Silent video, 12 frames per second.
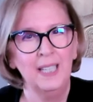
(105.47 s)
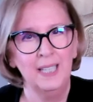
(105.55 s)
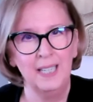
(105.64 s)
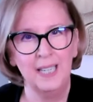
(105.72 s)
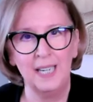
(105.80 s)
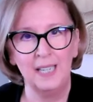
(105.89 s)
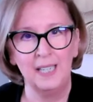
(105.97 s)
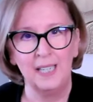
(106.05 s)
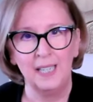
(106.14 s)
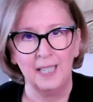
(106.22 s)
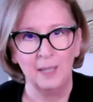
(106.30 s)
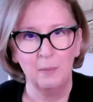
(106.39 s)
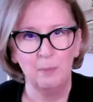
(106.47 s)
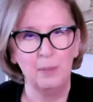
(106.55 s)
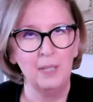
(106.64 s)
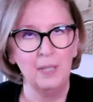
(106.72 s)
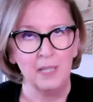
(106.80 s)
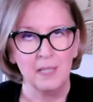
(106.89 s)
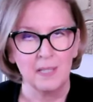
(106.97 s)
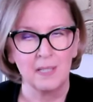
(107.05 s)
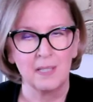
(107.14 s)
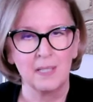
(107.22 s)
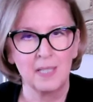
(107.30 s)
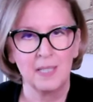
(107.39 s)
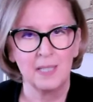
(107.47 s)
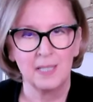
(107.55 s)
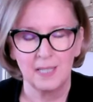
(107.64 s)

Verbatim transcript: lady, please.